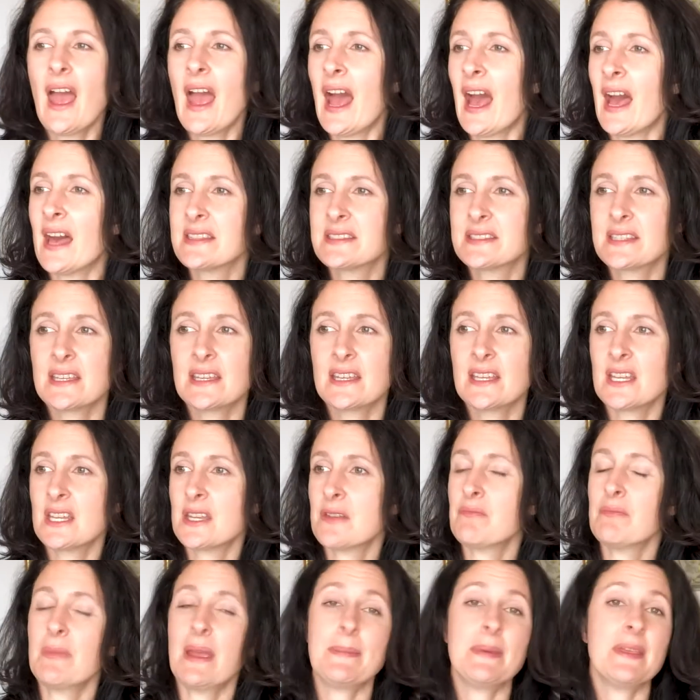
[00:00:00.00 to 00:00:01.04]
as
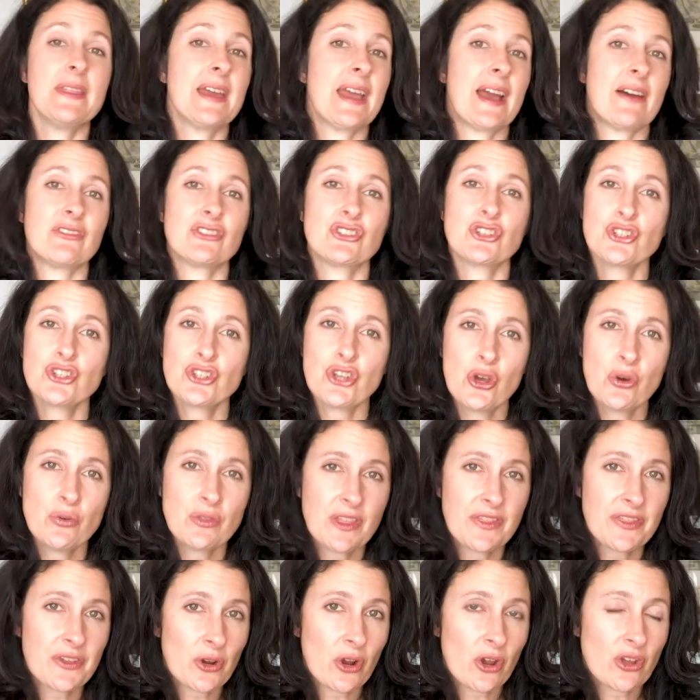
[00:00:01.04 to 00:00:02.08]
in maybe they have a show
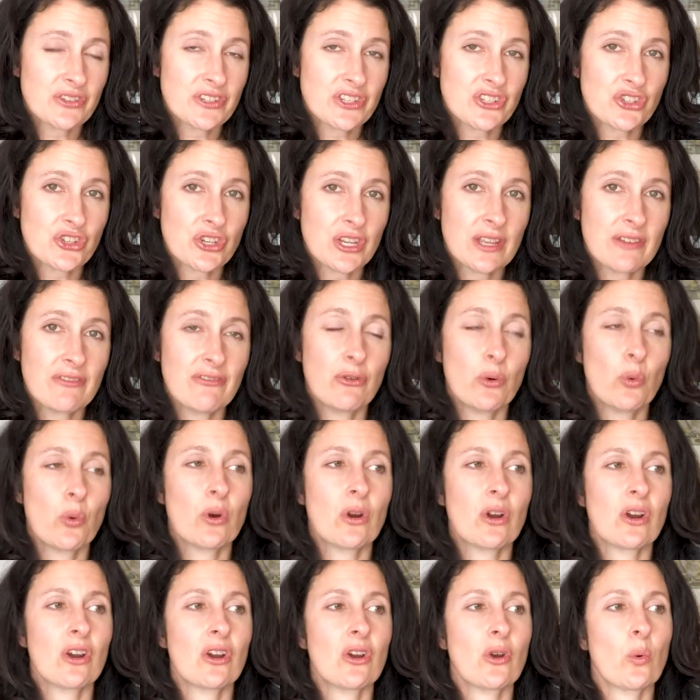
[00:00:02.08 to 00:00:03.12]
that they're auditioning
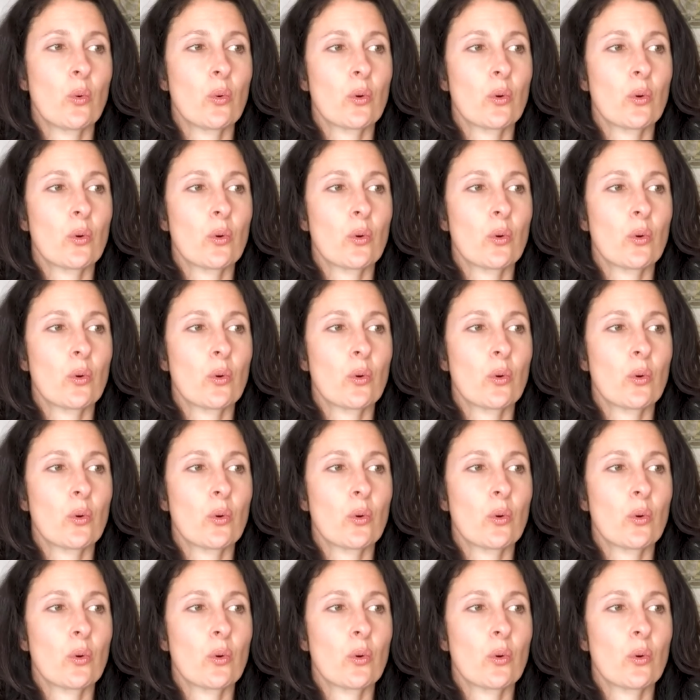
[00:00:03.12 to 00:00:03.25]
for,